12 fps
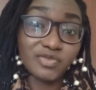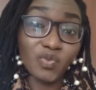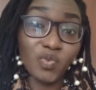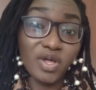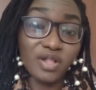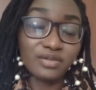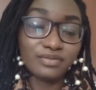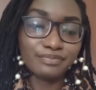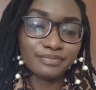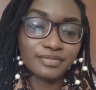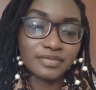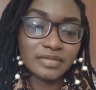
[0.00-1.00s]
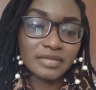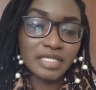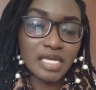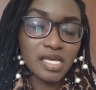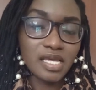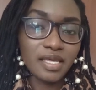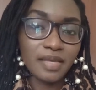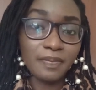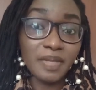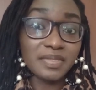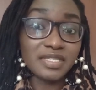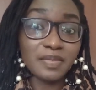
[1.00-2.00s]
Well,
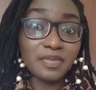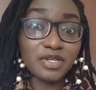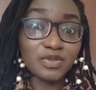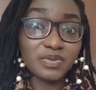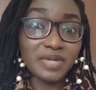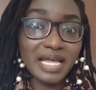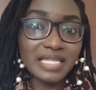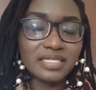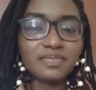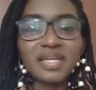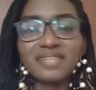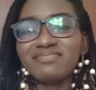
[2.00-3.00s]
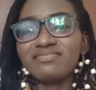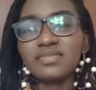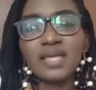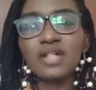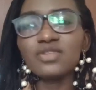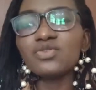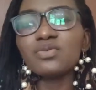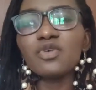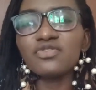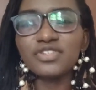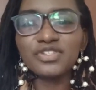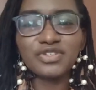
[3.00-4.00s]
maybe someone else will add it, but I'll do more
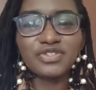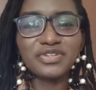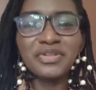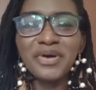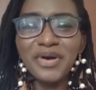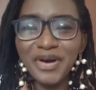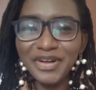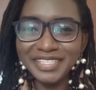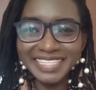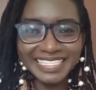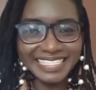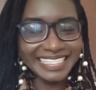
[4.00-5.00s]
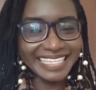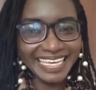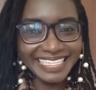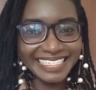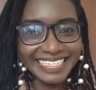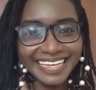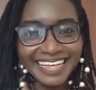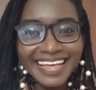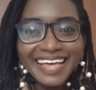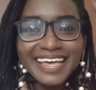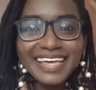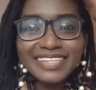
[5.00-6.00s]
videos on, on this later.
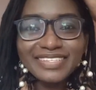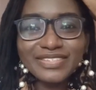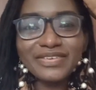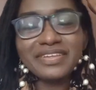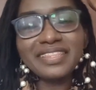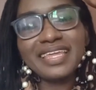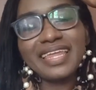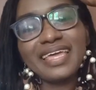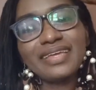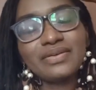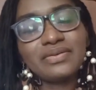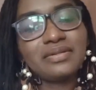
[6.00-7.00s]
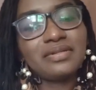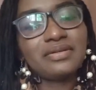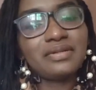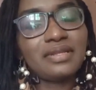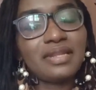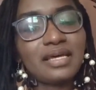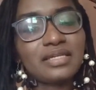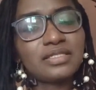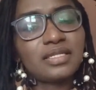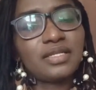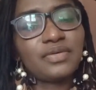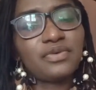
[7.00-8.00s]
Sorry that I couldn't
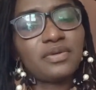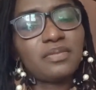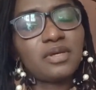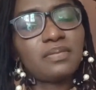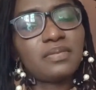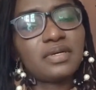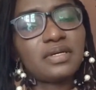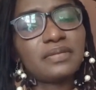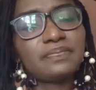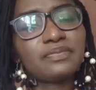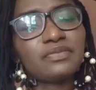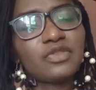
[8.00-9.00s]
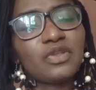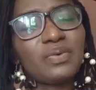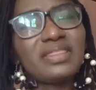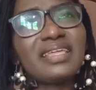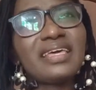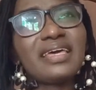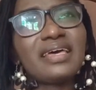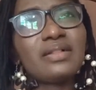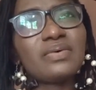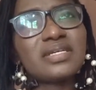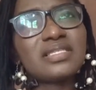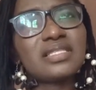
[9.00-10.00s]
actually remember. What the hell
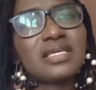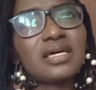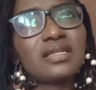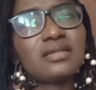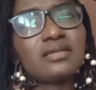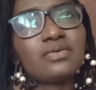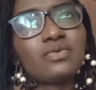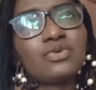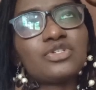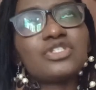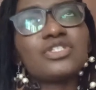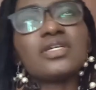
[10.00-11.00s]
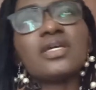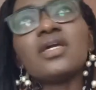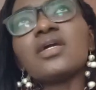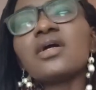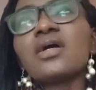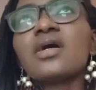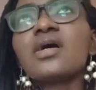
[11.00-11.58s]
was that? Washing.